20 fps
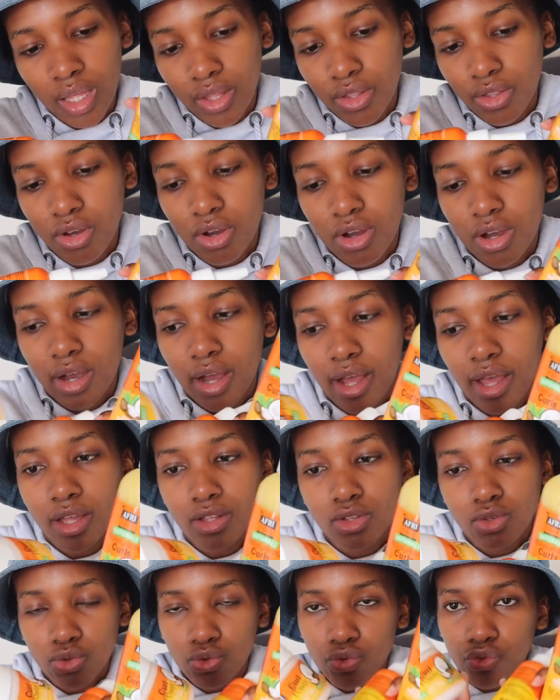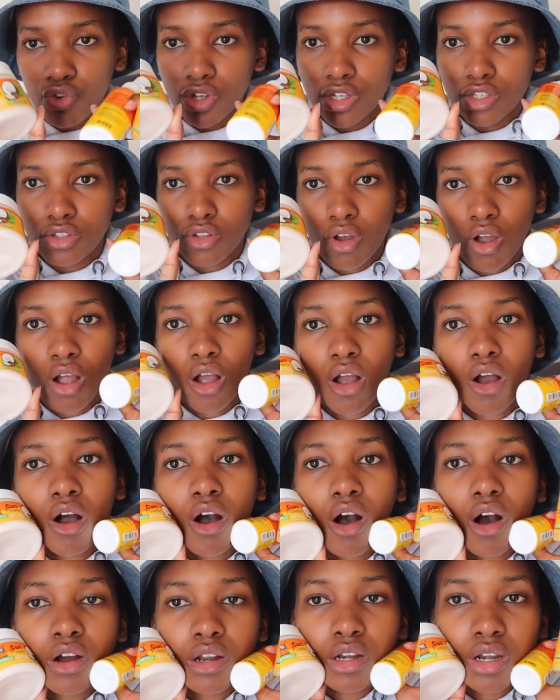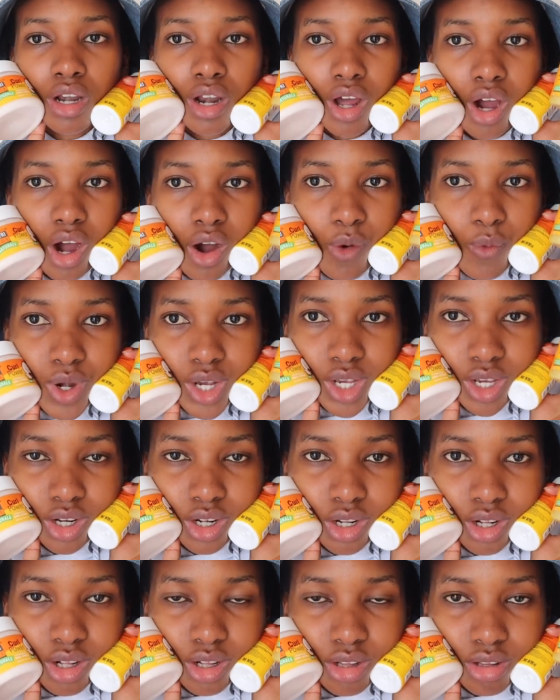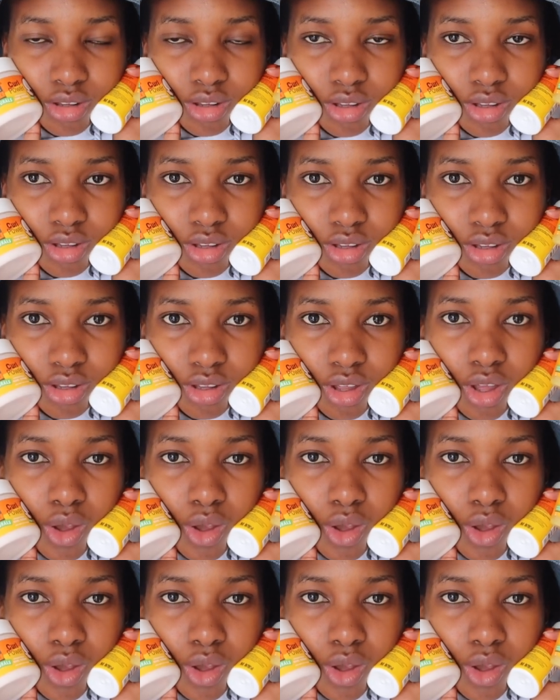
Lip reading: yeah, I had to restock on our girls.